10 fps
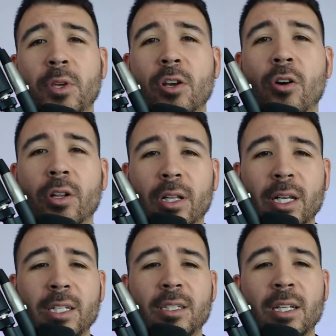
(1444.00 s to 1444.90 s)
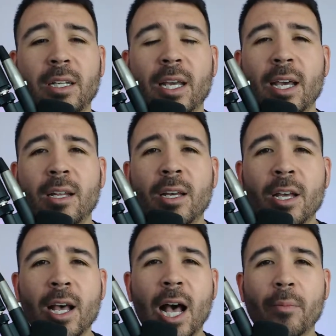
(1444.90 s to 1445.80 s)
me on LinkedIn yet,
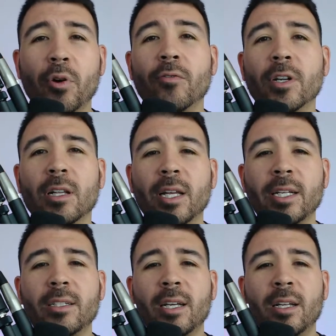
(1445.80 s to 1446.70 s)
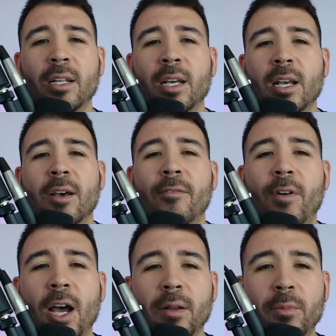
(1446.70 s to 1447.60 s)
hop over to LinkedIn.
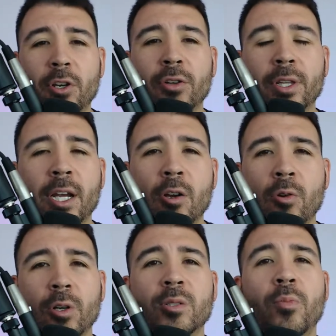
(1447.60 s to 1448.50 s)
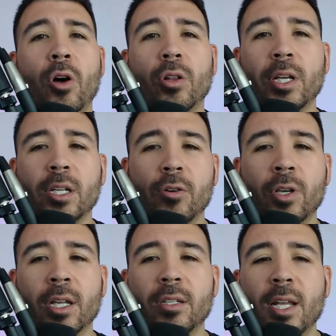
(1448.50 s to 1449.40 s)
Find me on there, Chris Paulino.
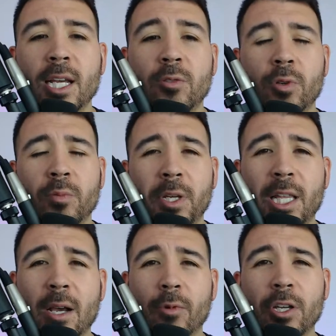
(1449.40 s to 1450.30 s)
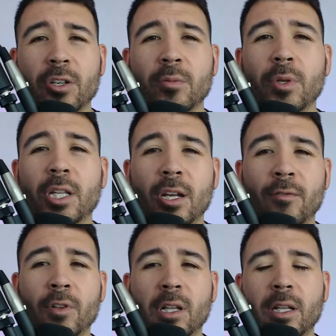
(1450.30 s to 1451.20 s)
Connect with me. That way you can be there
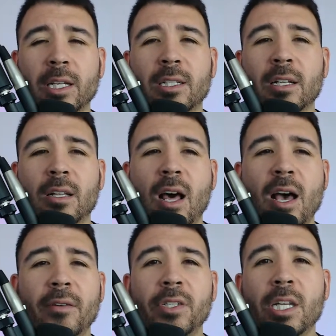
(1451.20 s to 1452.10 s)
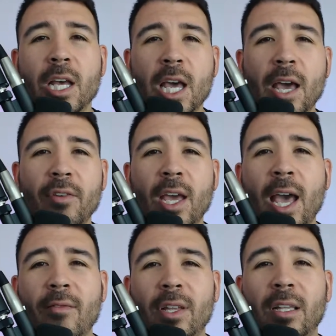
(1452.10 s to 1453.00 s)
for the LinkedIn Lives. If you
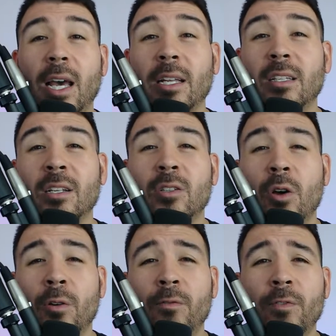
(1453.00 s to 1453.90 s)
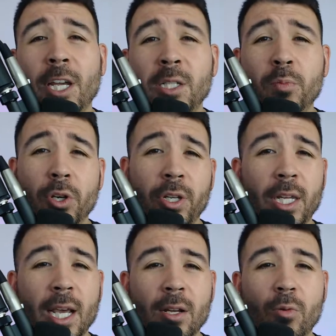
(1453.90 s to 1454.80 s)
haven't liked us on Facebook
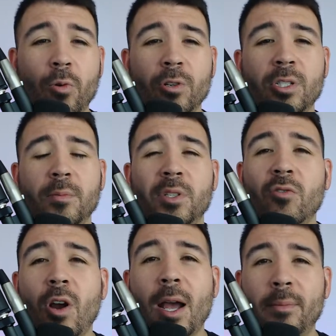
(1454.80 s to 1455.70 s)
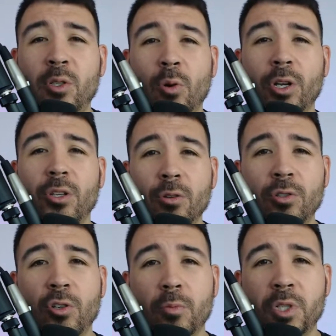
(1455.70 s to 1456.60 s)
yet or subscribe to our
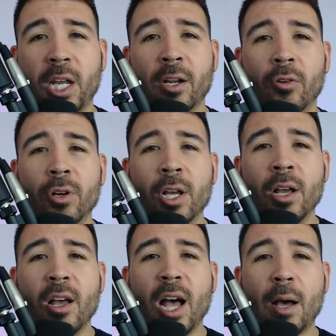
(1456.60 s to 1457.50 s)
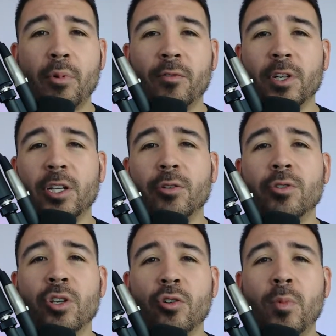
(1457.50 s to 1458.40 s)
YouTube channel, hop over to
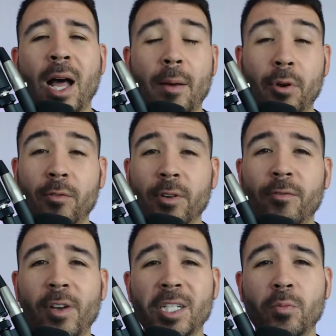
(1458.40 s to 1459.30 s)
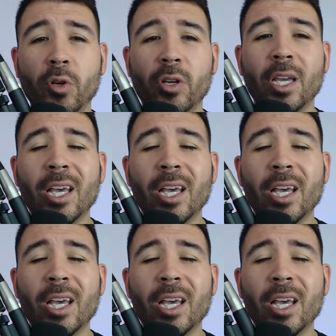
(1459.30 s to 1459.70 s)
YouTube, hop over to Facebook,